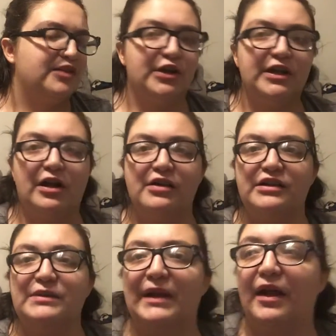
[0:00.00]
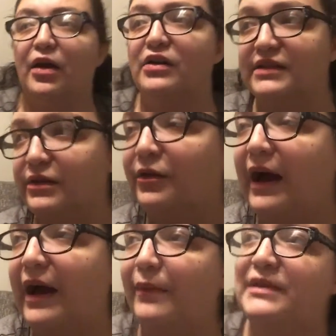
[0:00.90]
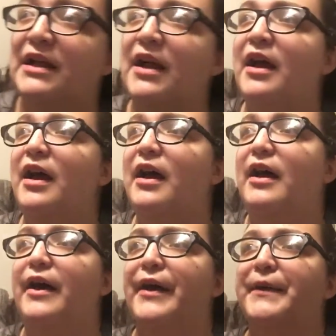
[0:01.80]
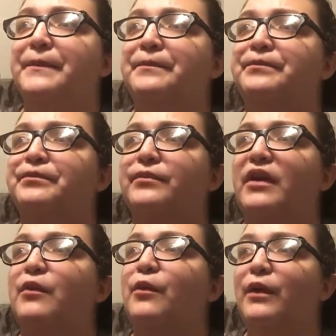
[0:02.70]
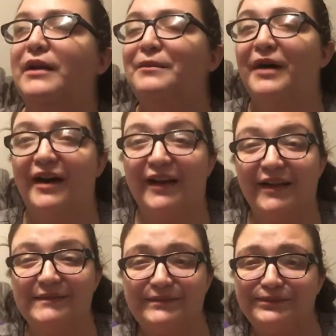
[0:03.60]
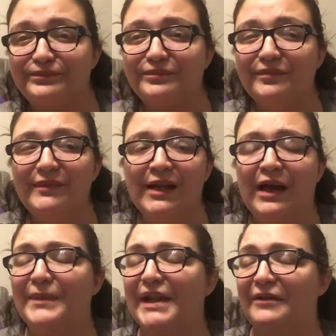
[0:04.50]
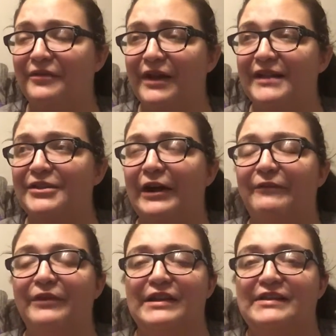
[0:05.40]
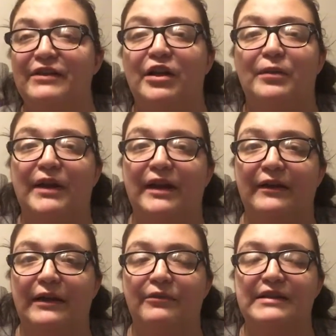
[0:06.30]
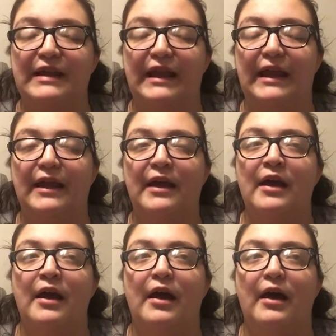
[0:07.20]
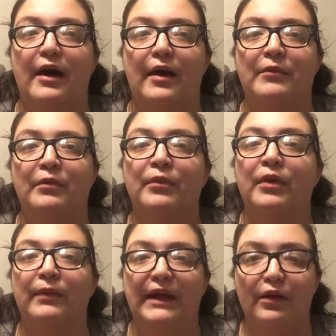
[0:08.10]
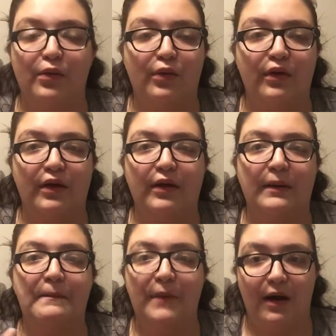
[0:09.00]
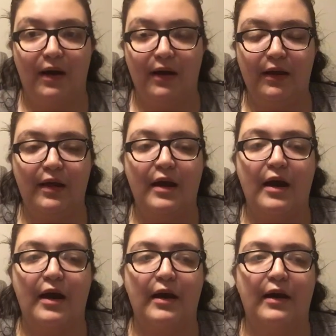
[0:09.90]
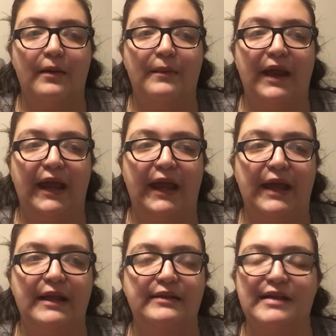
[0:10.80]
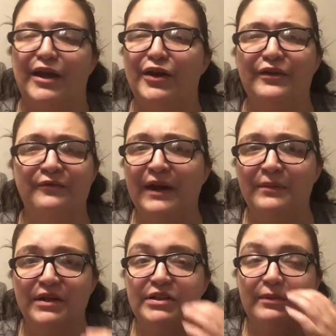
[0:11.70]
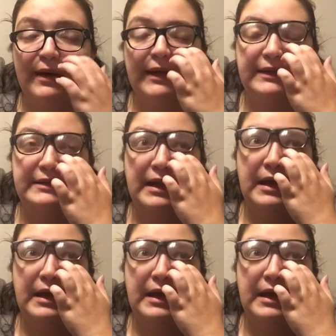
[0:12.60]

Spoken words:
$30, but I also grabbed one mug that I forgot to grab for this video, but it was a Marine Corps mug, and I couldn't find much about it.